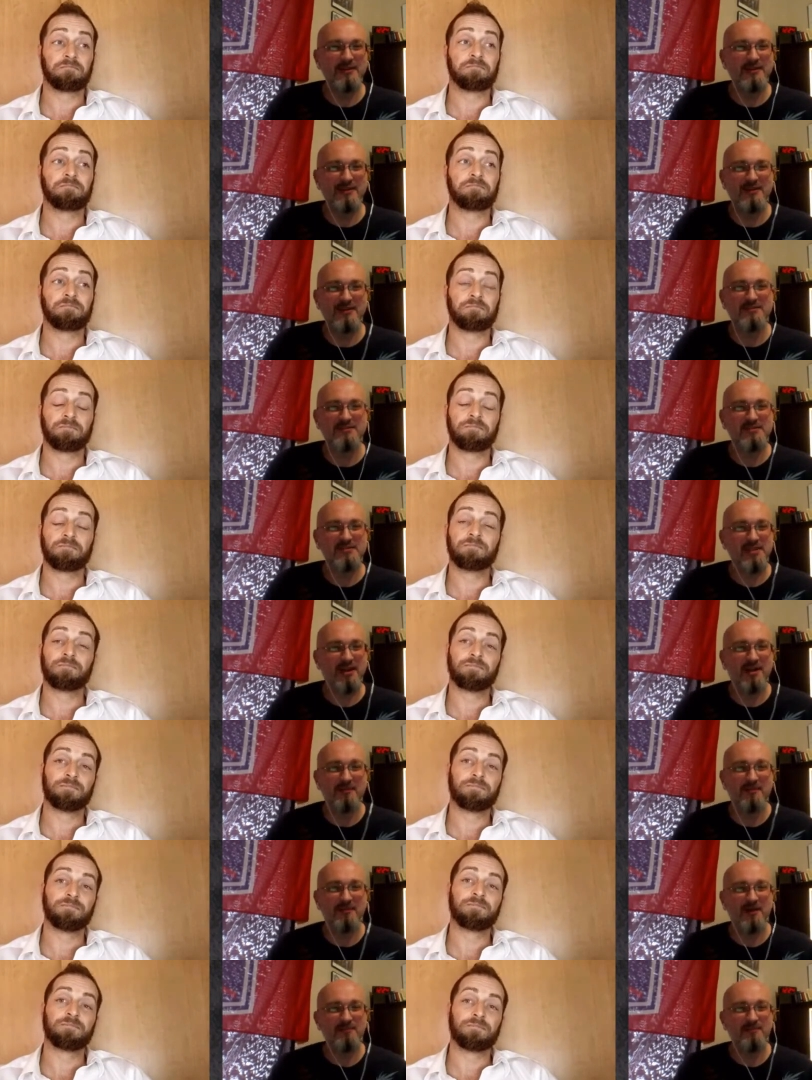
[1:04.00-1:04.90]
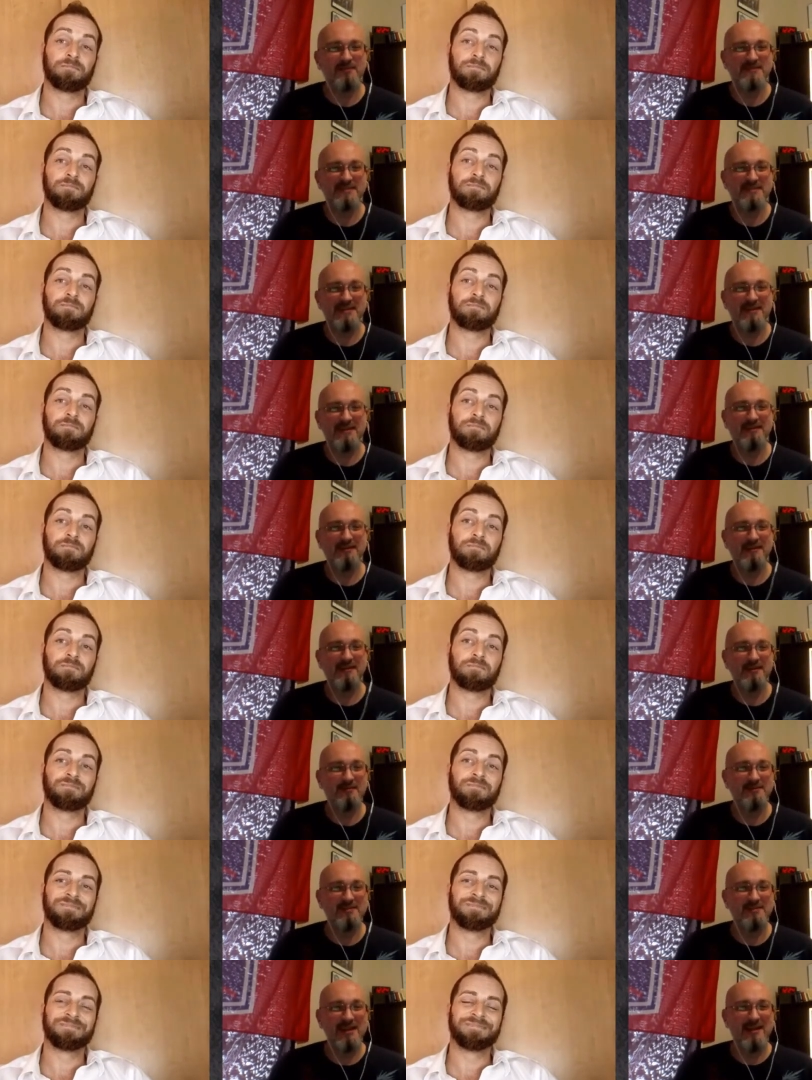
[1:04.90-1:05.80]
Speaker 1: a good job representing the
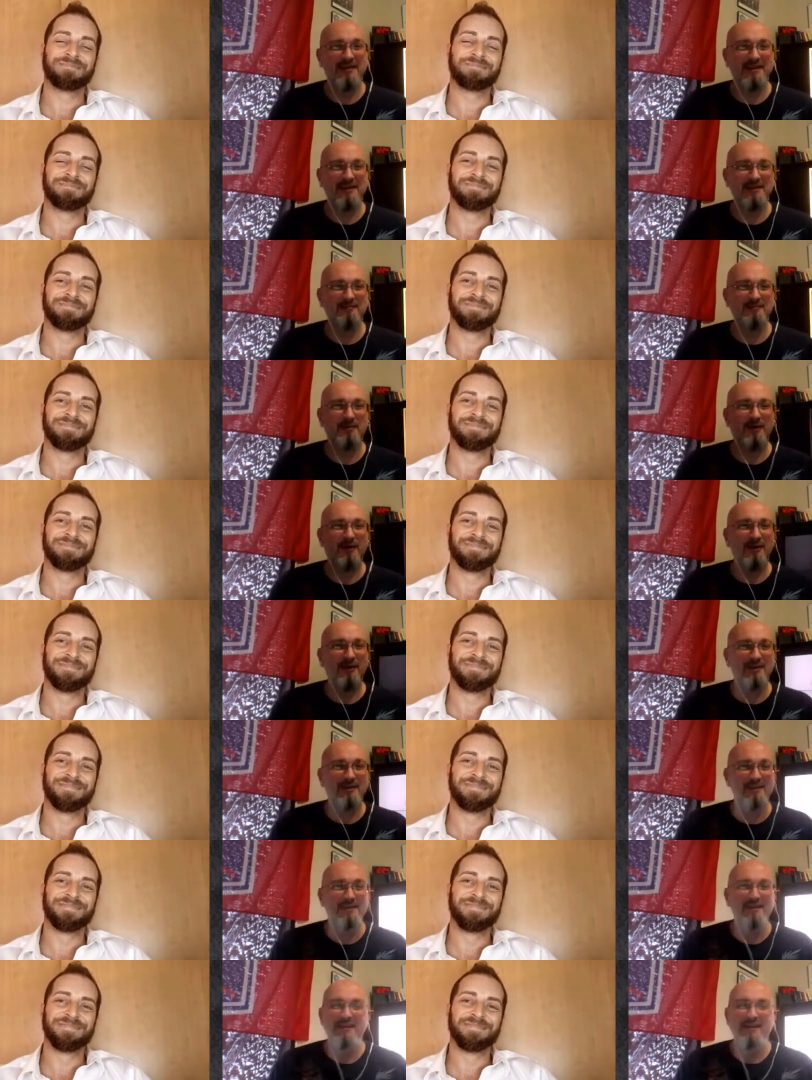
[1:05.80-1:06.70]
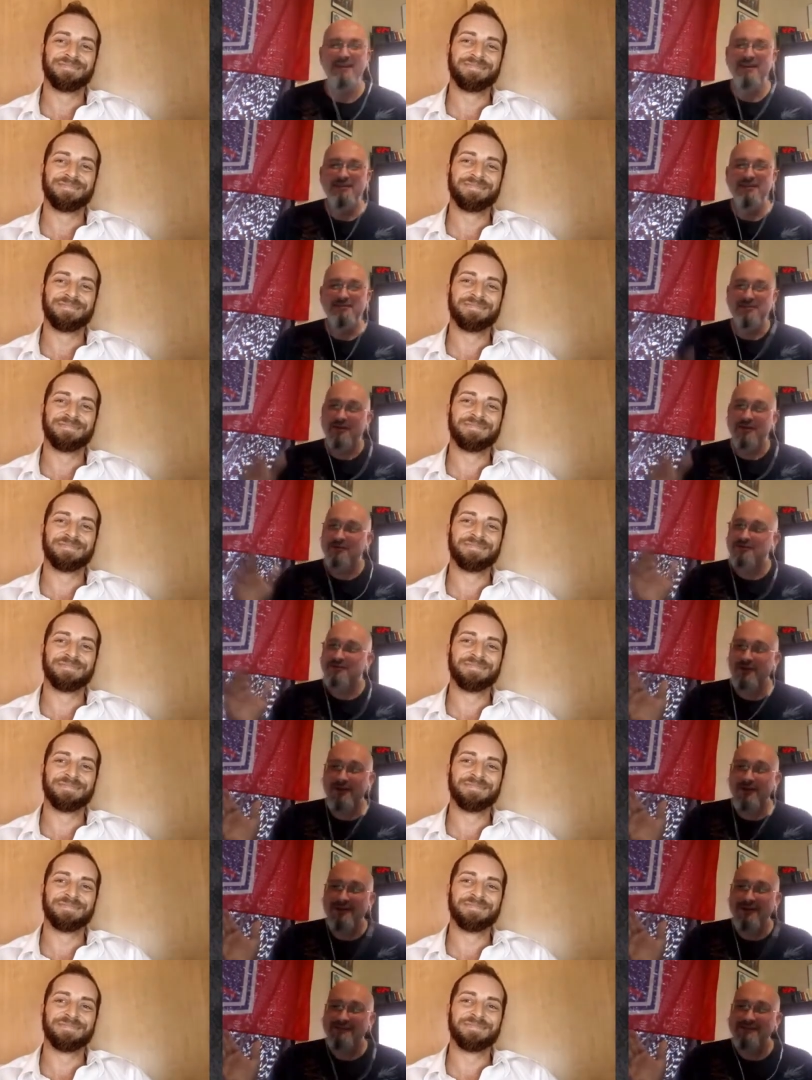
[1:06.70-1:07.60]
Libertarian Party, Jo
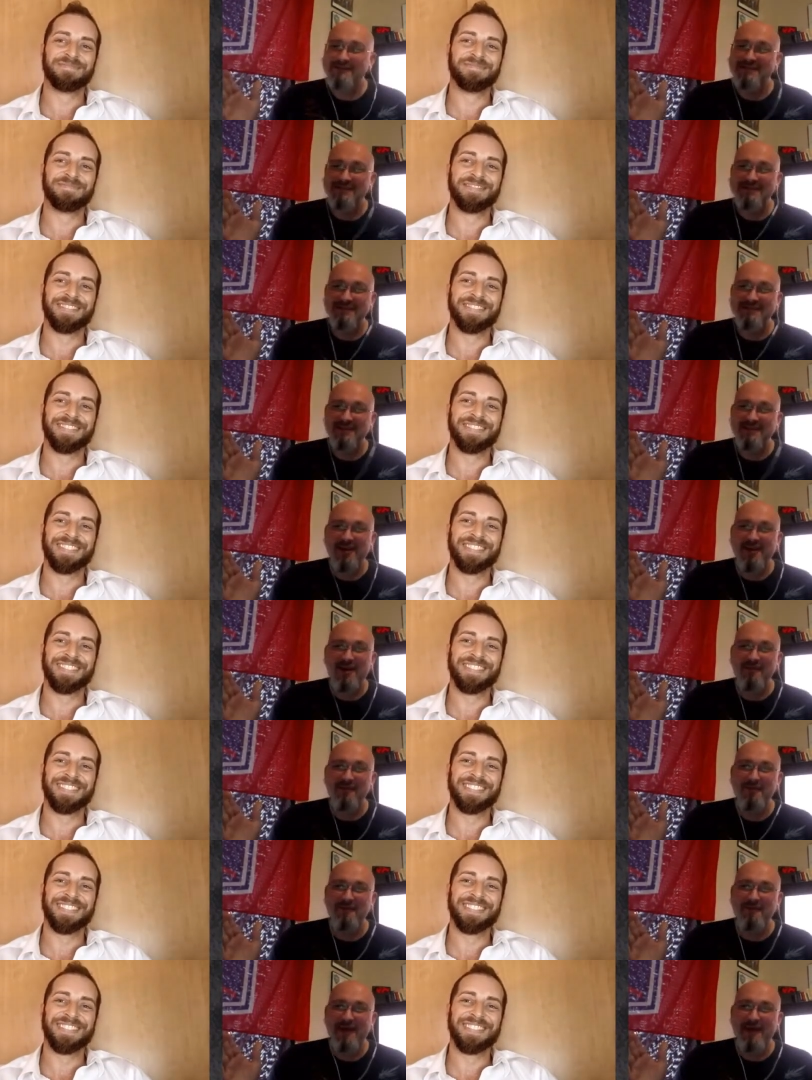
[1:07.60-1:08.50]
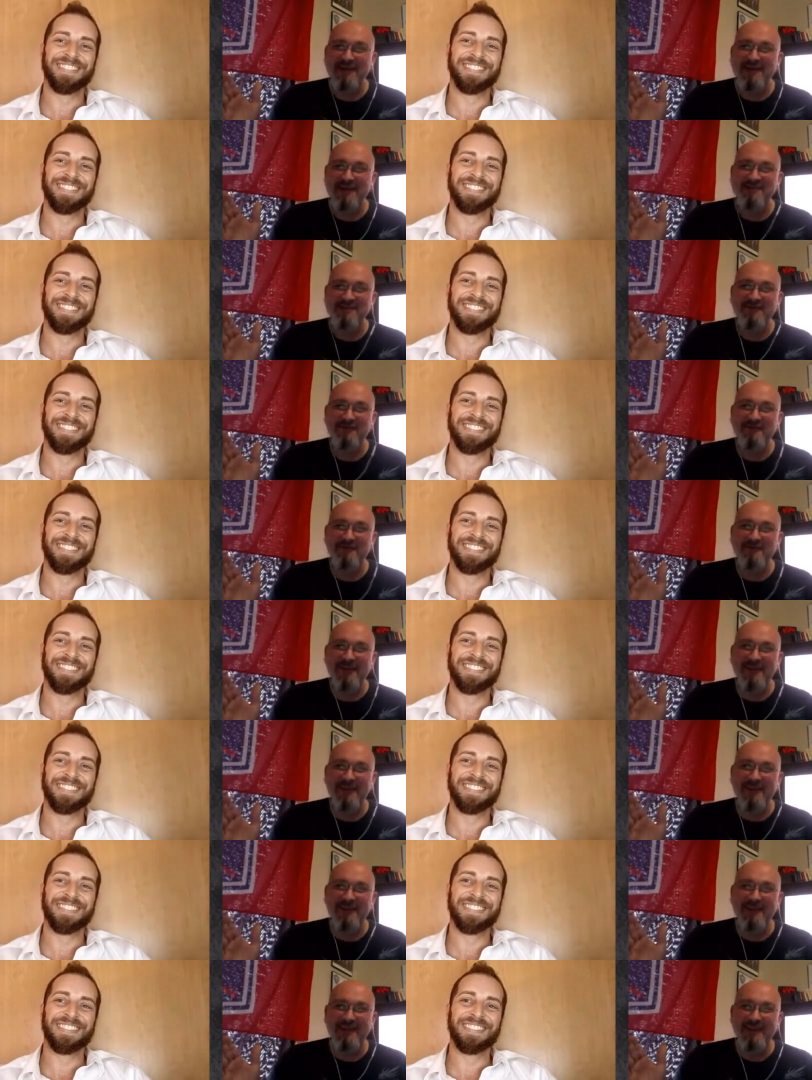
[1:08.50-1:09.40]
Jorgensen is a compromise for me.